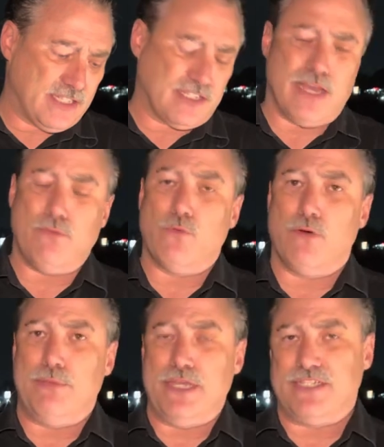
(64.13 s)
time
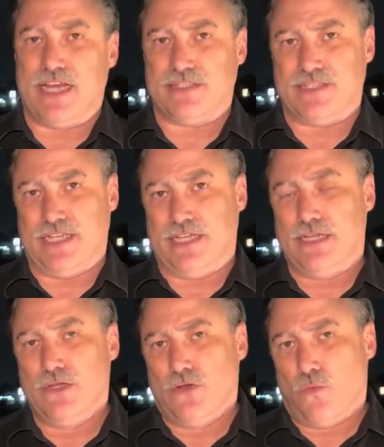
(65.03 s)
we'll be testing
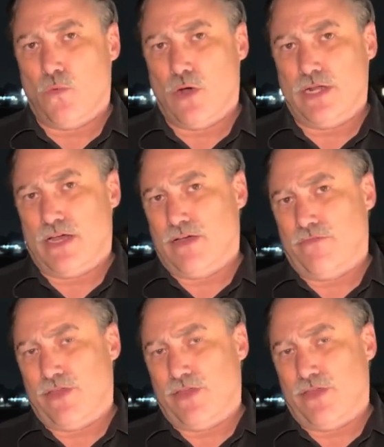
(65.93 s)
one of